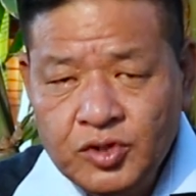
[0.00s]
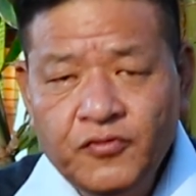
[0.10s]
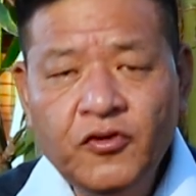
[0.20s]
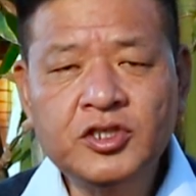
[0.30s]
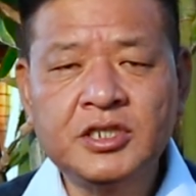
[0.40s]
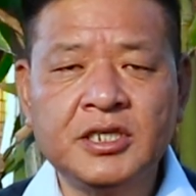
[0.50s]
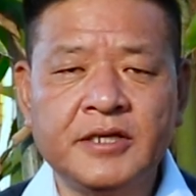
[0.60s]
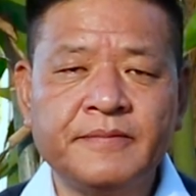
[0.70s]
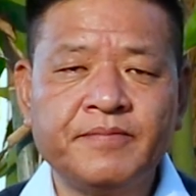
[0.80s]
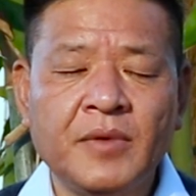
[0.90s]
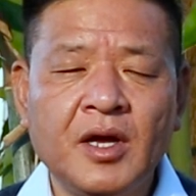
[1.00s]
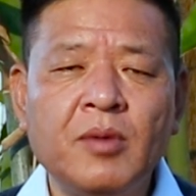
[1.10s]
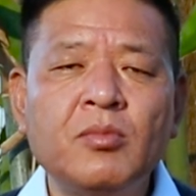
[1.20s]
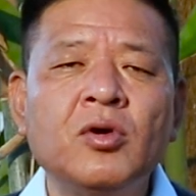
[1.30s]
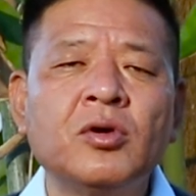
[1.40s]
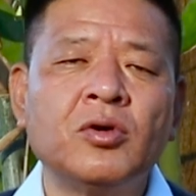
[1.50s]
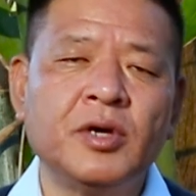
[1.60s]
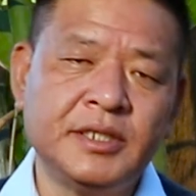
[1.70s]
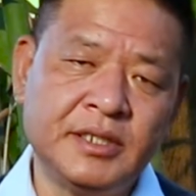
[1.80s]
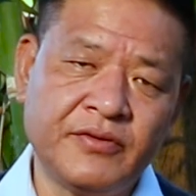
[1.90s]
foster a more
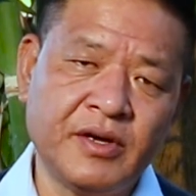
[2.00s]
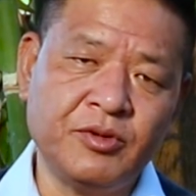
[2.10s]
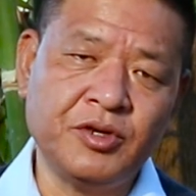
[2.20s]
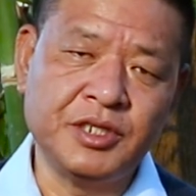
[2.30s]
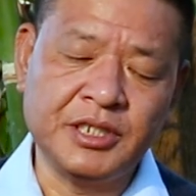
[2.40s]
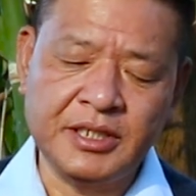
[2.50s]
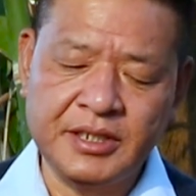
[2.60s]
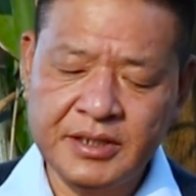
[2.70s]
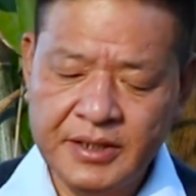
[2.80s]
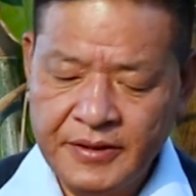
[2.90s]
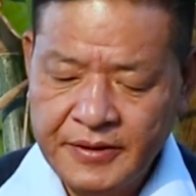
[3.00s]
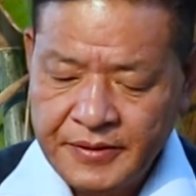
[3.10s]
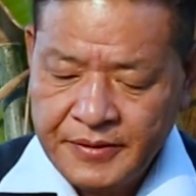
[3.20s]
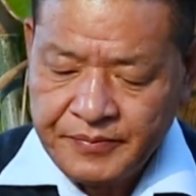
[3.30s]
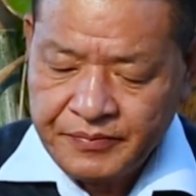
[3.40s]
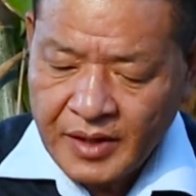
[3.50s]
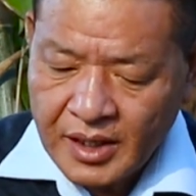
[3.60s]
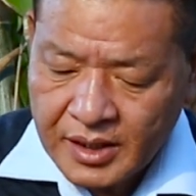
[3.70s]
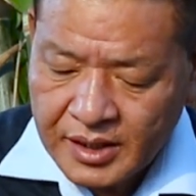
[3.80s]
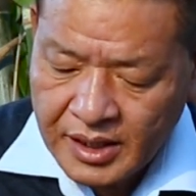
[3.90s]
cohesive community.
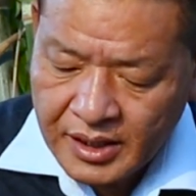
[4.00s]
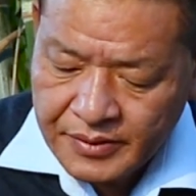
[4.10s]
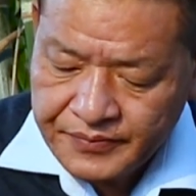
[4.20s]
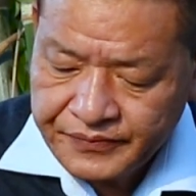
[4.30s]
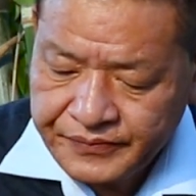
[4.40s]
Now,